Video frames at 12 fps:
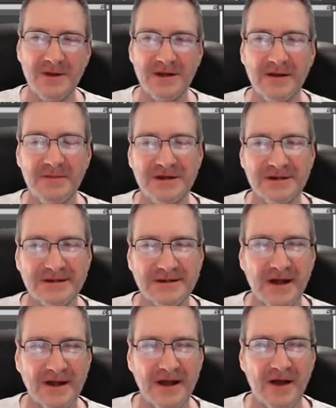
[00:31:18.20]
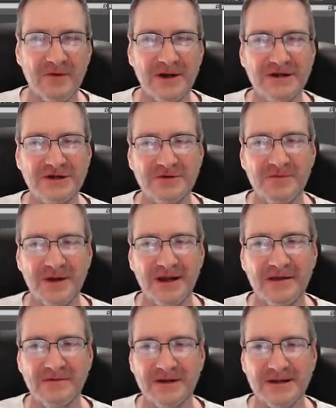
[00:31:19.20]
Let me just, I really shouldn't be
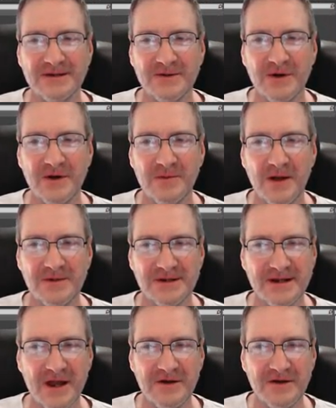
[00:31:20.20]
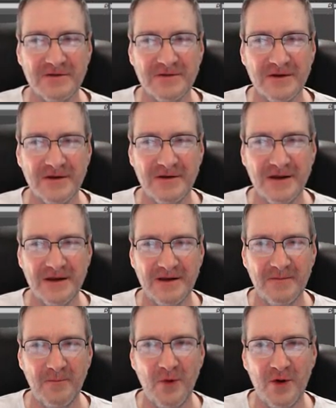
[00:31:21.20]
leaving this room. I'm just going to
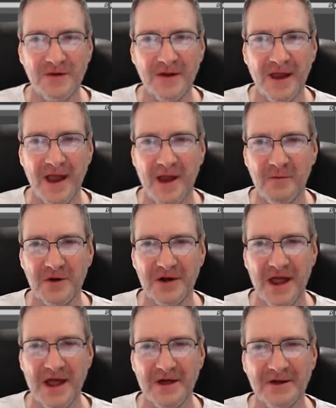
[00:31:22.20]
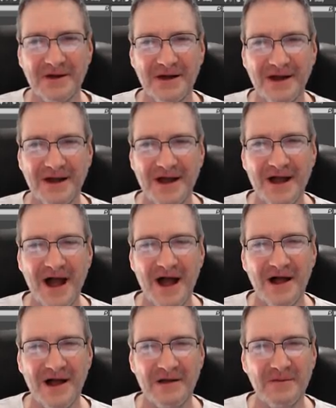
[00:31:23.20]
point the camera down.
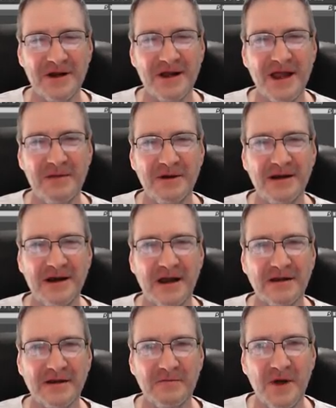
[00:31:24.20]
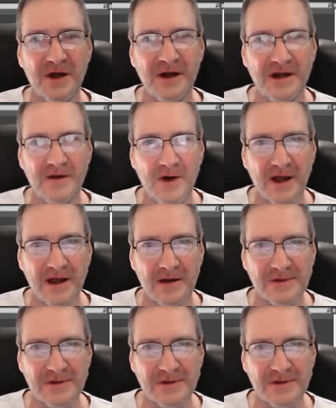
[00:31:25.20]
I'm going to keep it in unlit mode anyway.